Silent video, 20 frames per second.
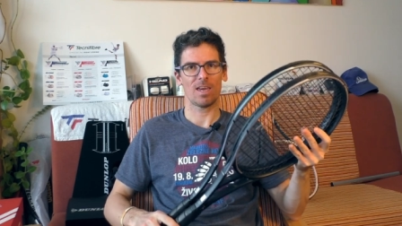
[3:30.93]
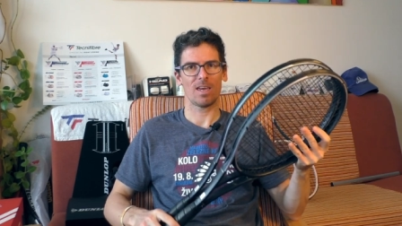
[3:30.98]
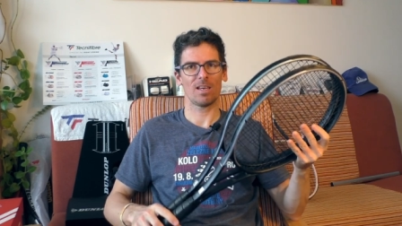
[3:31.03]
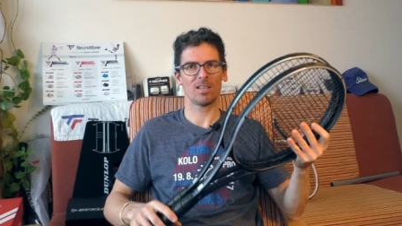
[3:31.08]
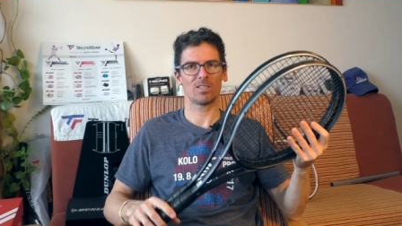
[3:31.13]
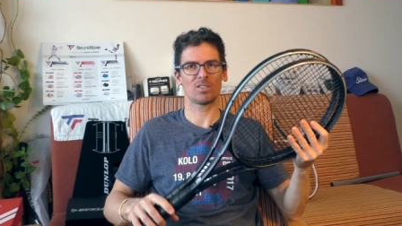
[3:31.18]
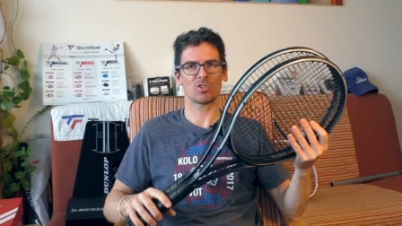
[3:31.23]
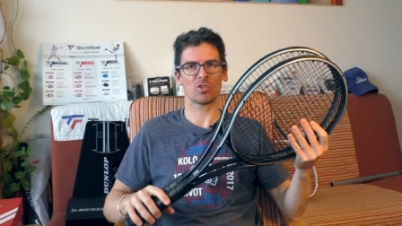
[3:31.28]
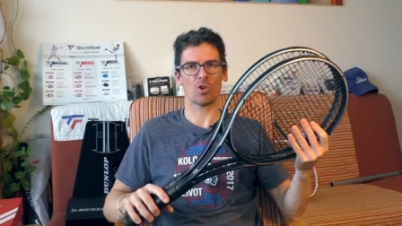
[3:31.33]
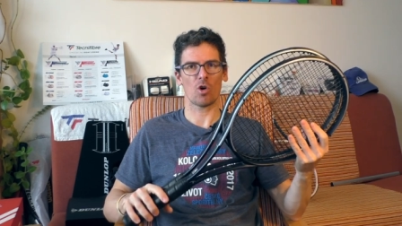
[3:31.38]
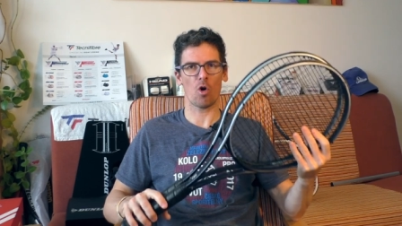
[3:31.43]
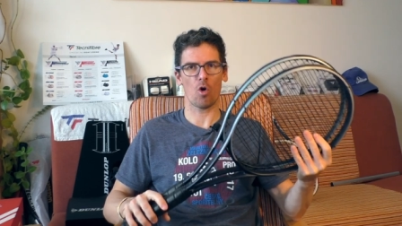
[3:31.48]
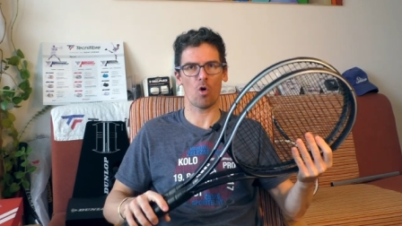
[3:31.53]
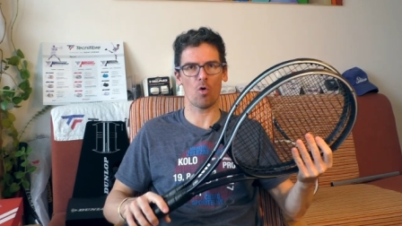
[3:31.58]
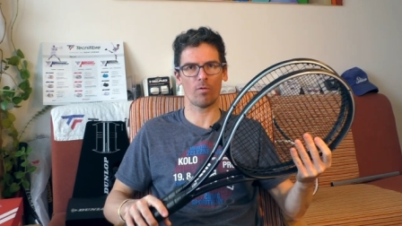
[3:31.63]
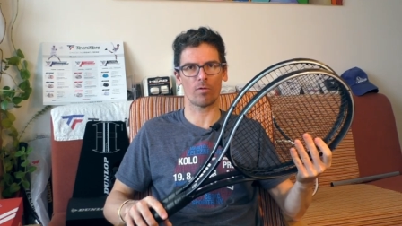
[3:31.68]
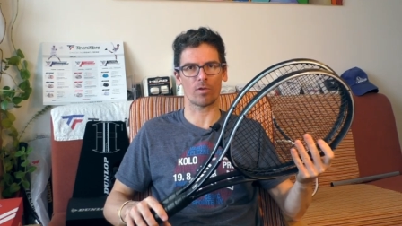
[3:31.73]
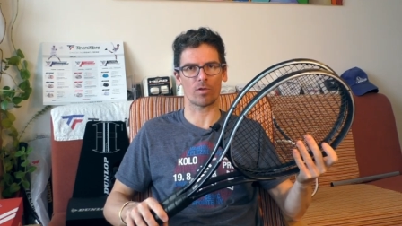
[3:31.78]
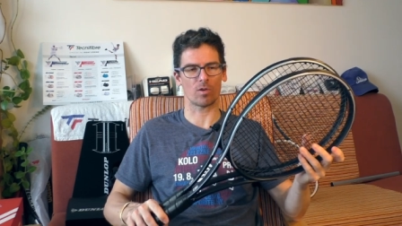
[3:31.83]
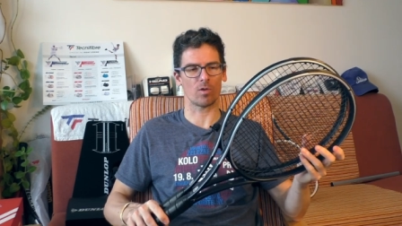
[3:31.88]
is
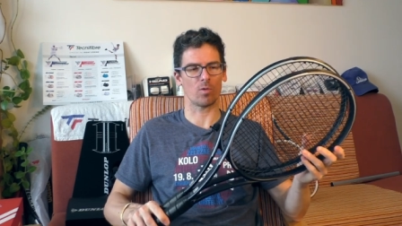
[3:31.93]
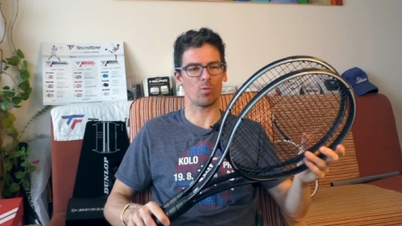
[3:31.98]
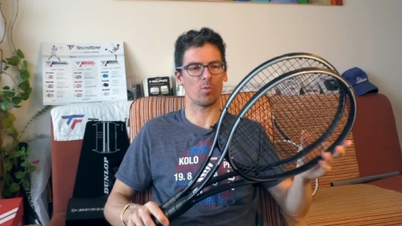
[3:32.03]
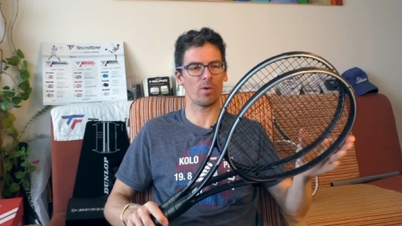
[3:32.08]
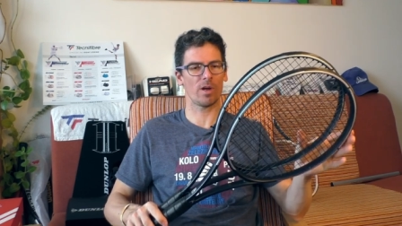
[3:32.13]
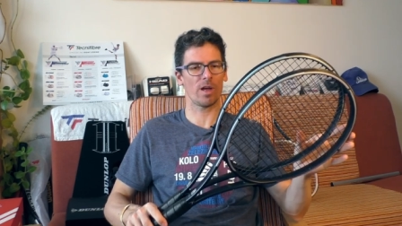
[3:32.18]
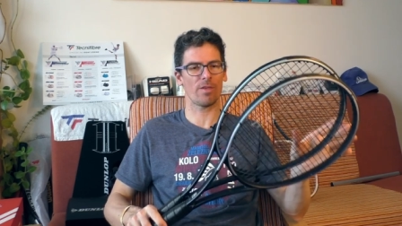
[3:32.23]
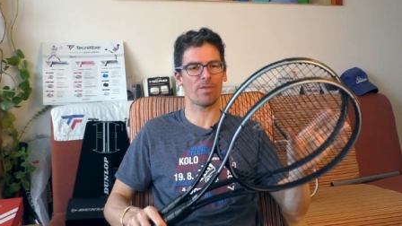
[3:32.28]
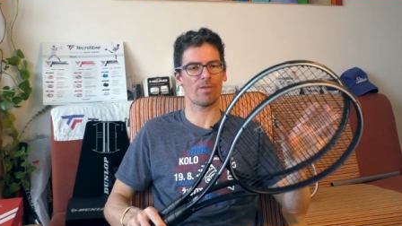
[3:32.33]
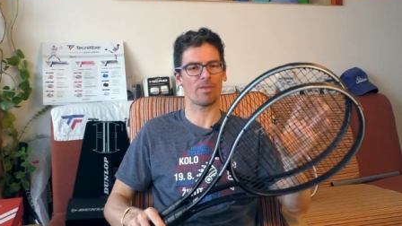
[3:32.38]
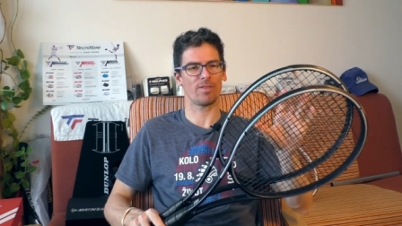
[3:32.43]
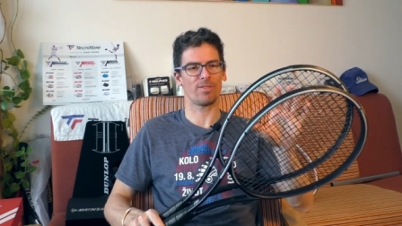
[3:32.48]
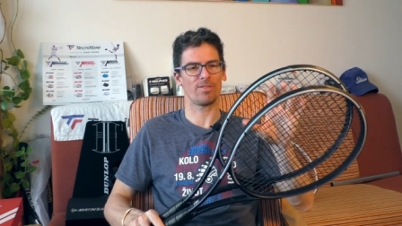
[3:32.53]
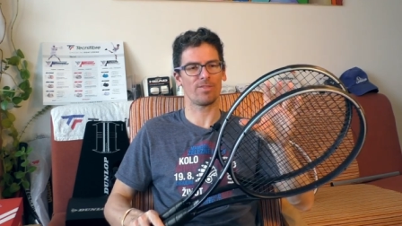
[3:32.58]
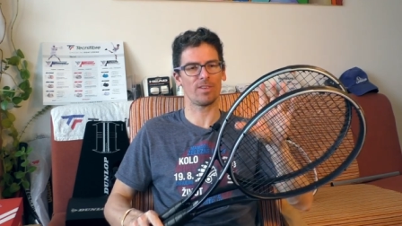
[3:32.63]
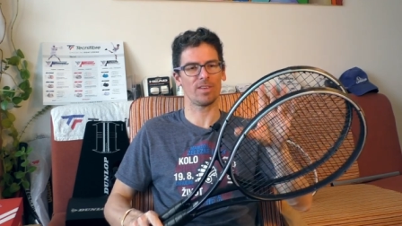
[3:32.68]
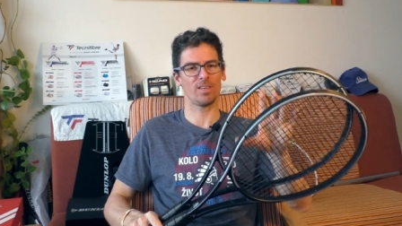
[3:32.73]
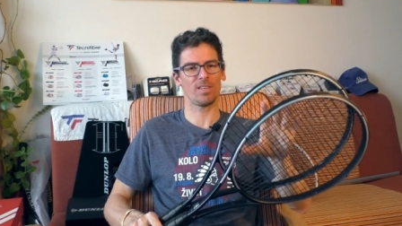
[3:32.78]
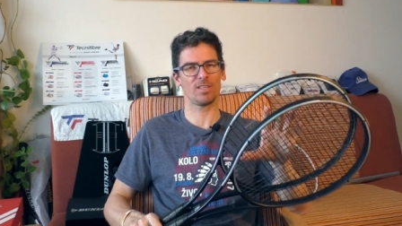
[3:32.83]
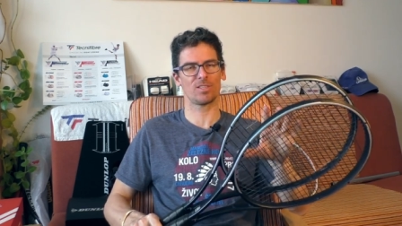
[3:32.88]
over with
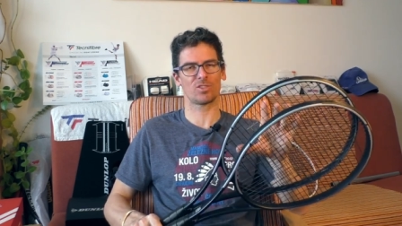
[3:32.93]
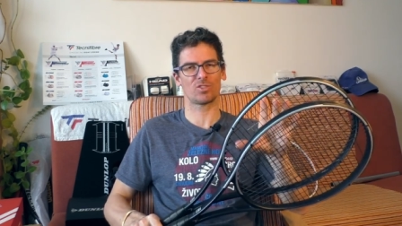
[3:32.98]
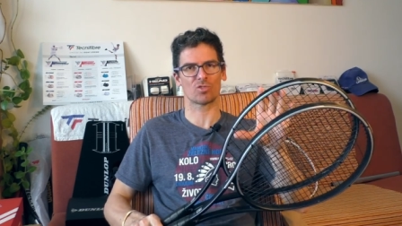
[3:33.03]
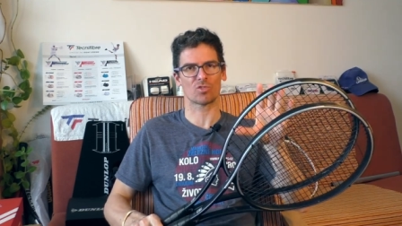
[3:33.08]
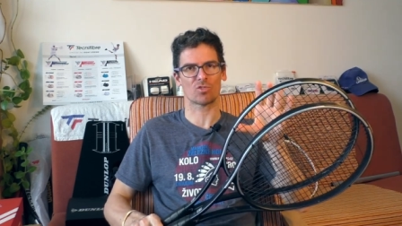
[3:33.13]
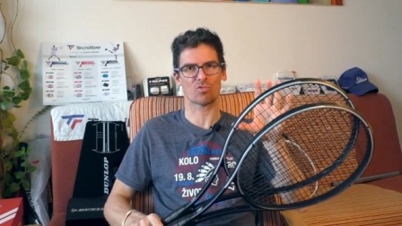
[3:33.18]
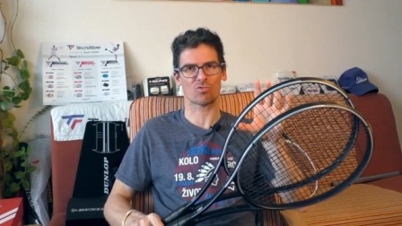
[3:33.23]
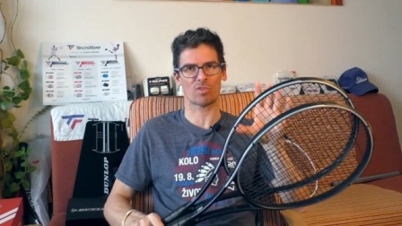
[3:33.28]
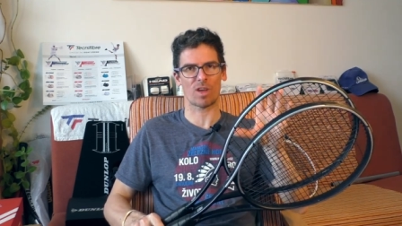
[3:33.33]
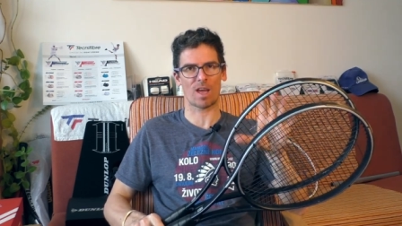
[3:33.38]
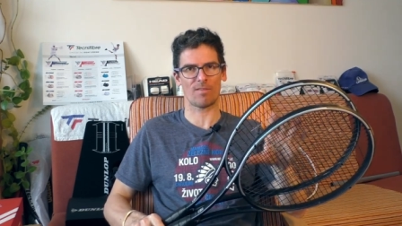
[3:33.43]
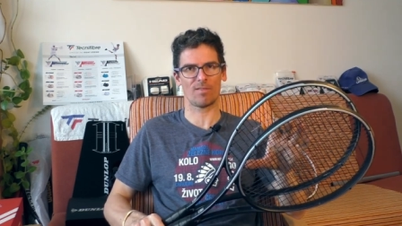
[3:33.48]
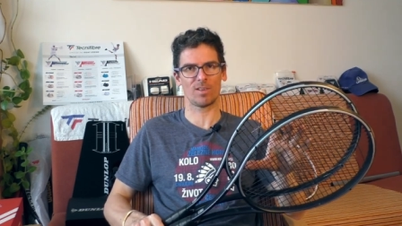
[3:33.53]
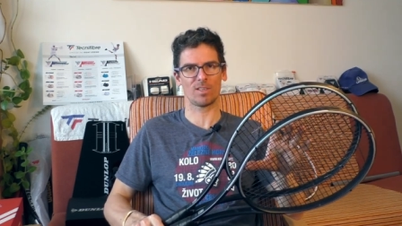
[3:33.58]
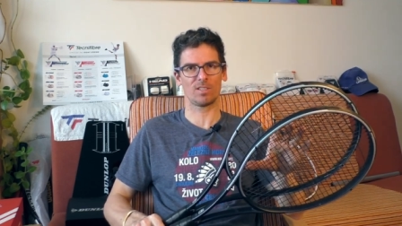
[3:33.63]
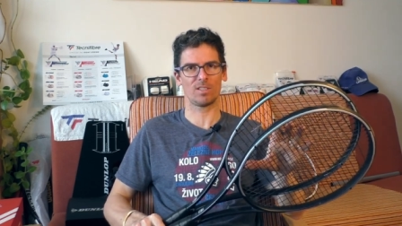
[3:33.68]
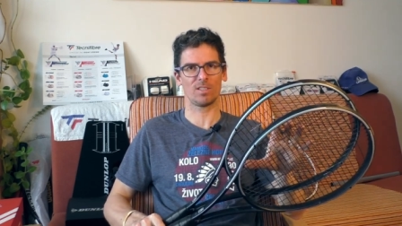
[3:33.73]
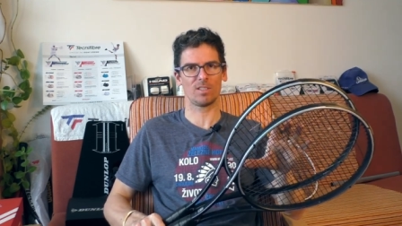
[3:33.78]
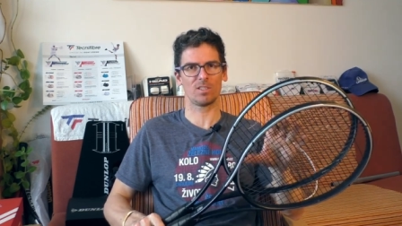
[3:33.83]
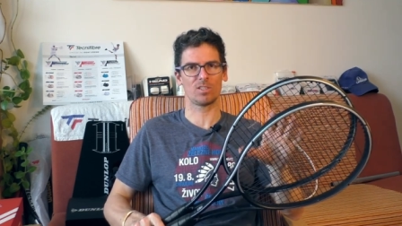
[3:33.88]
these
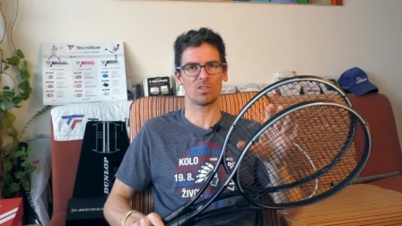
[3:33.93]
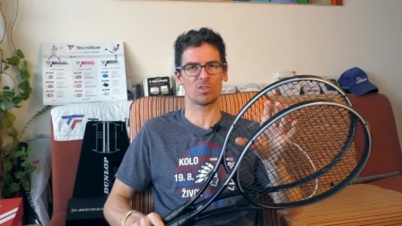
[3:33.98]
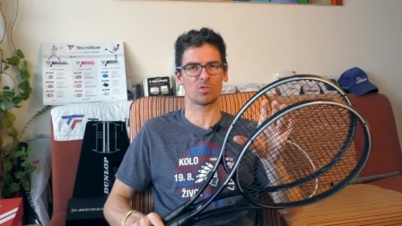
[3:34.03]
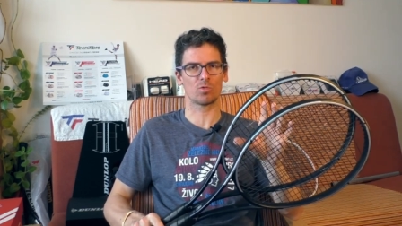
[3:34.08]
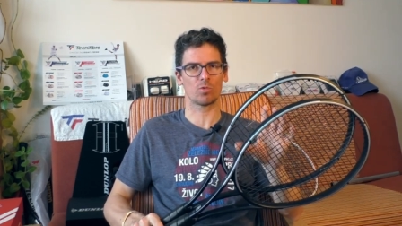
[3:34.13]
gravities